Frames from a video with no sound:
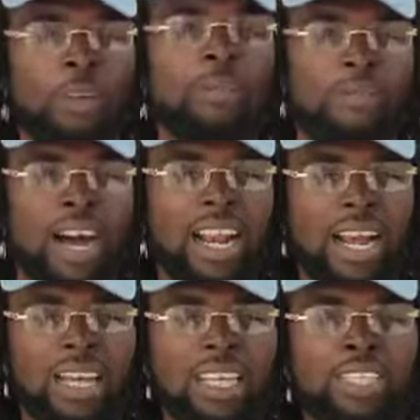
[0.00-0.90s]
my
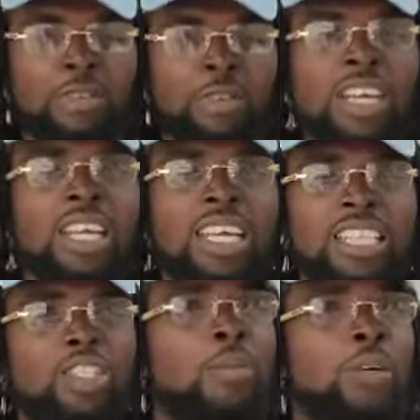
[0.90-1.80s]
father is really in
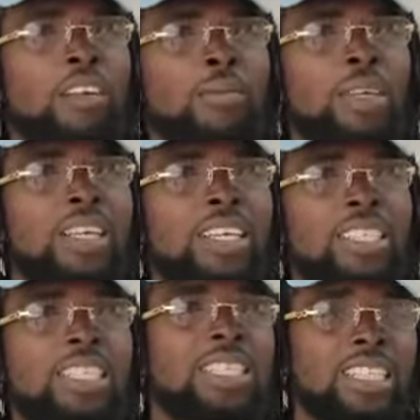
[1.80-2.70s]
support of me
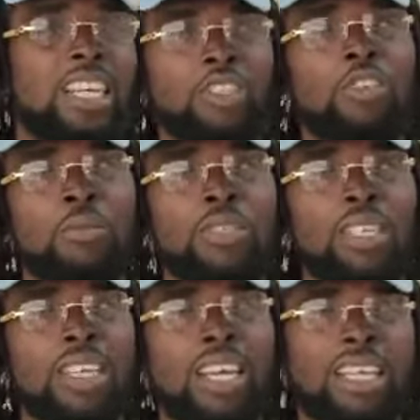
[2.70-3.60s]
since I started doing
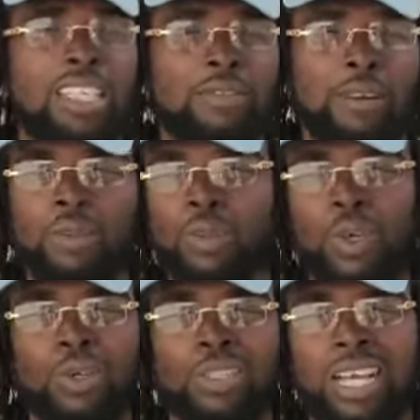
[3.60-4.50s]
music, you understand? From
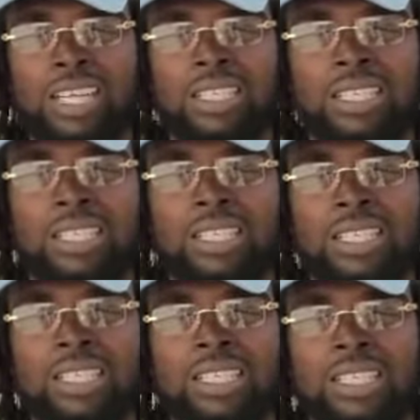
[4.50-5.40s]

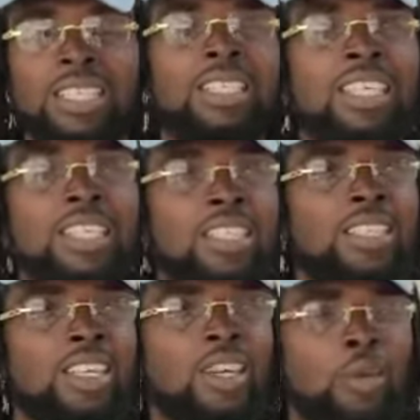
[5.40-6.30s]
2016,
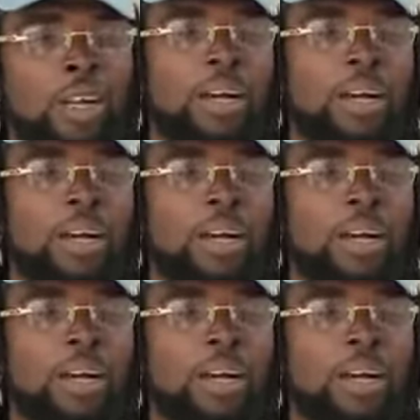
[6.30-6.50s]
when him